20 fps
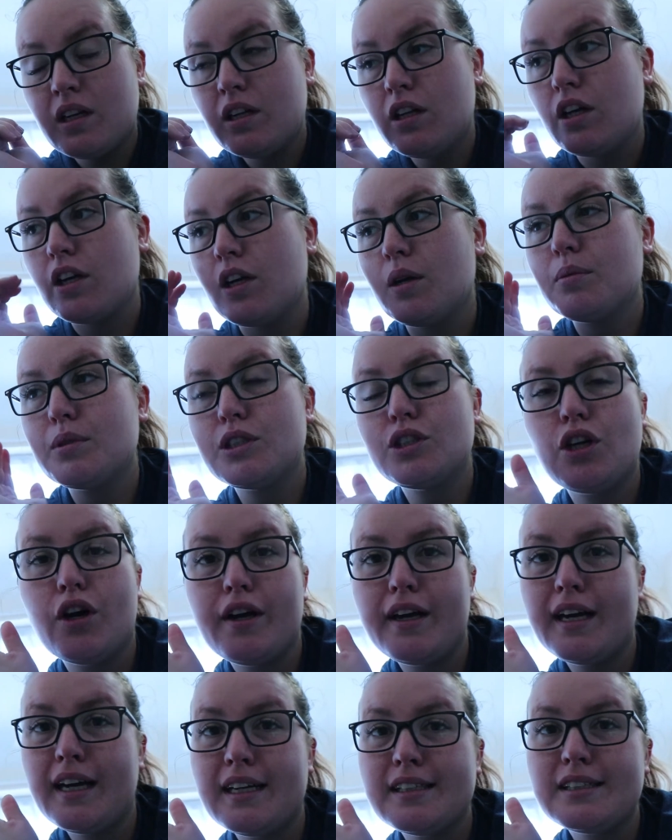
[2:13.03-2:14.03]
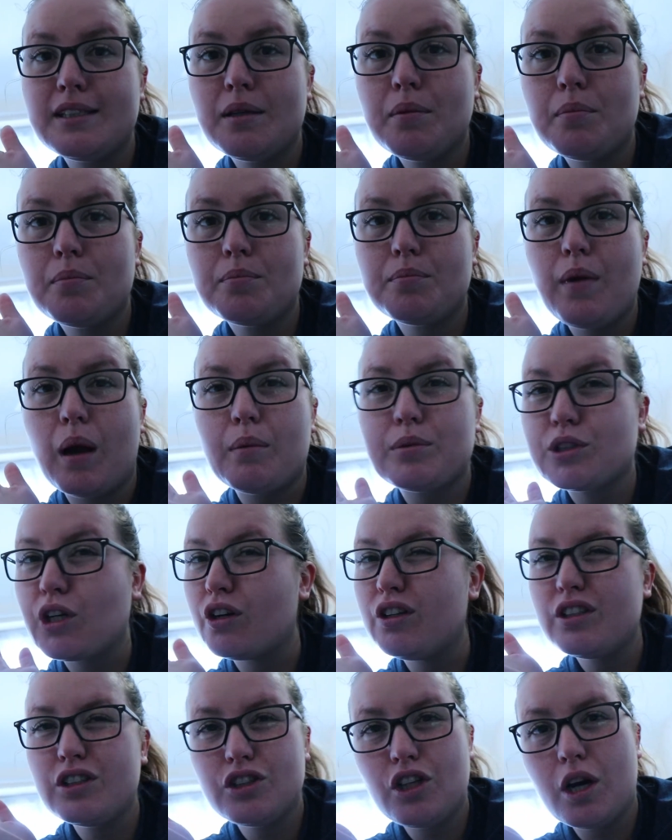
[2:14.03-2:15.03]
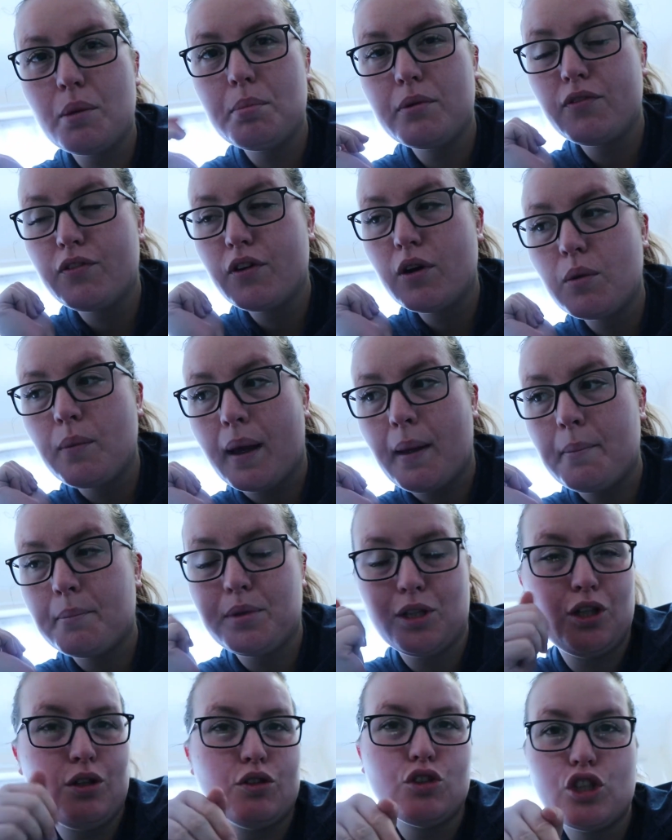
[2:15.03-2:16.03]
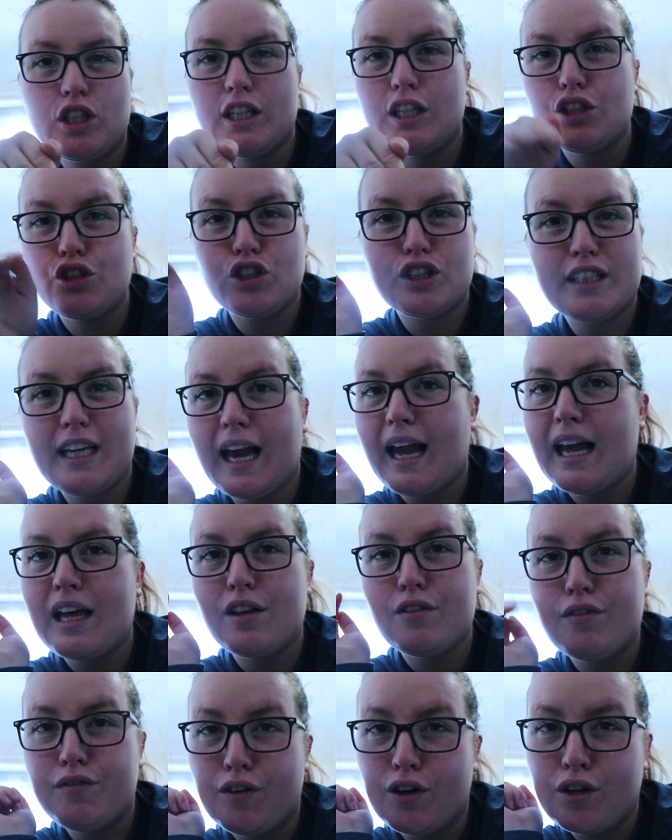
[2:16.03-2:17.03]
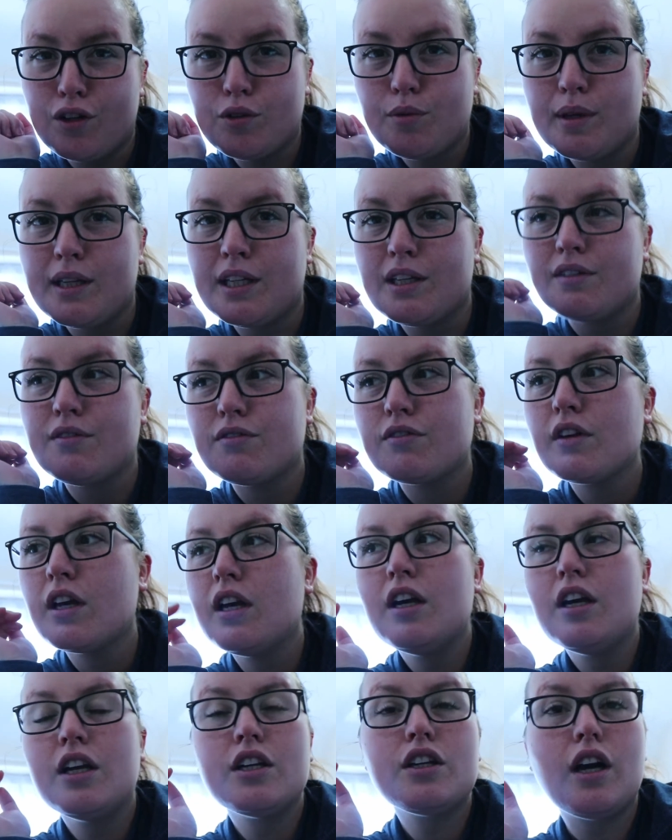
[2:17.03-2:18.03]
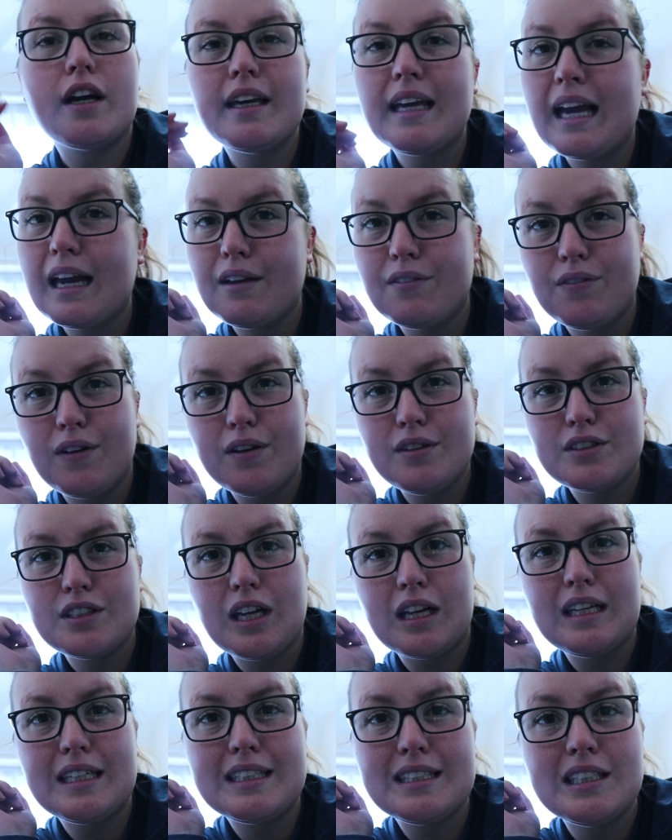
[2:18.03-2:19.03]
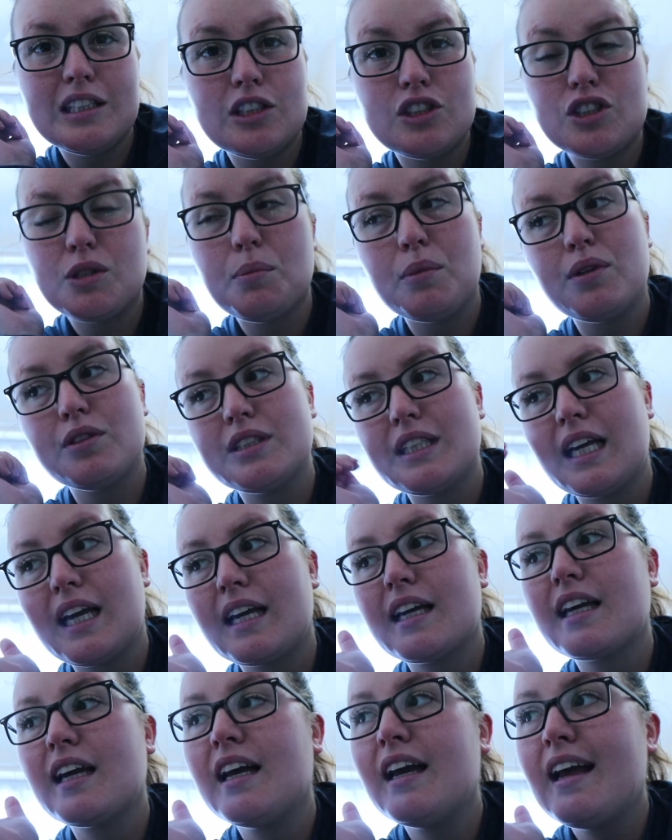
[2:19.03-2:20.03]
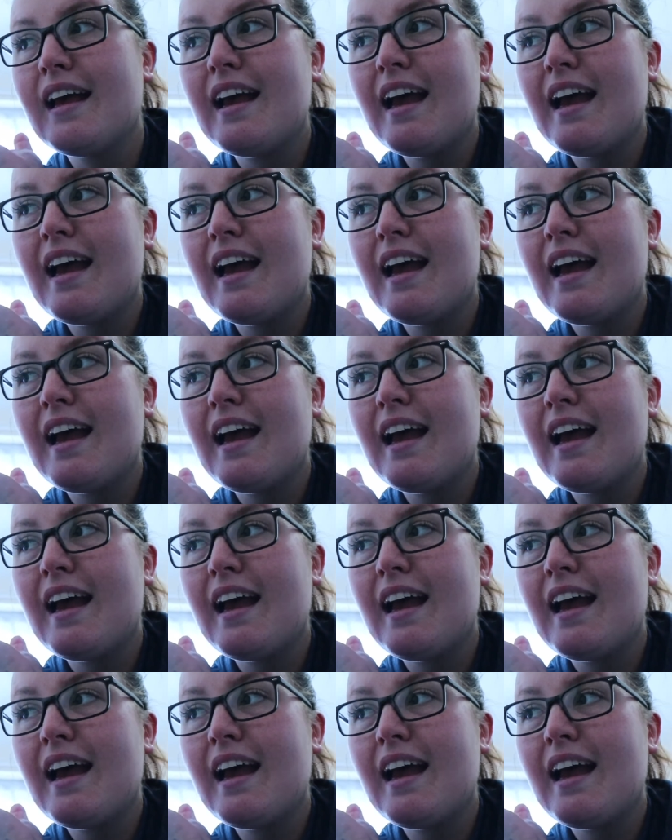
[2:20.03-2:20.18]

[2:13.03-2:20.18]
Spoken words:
Like, I was tired. I was kind of tired before I went, but usually you just get out of the funk when you've got your headphones on, listening to music,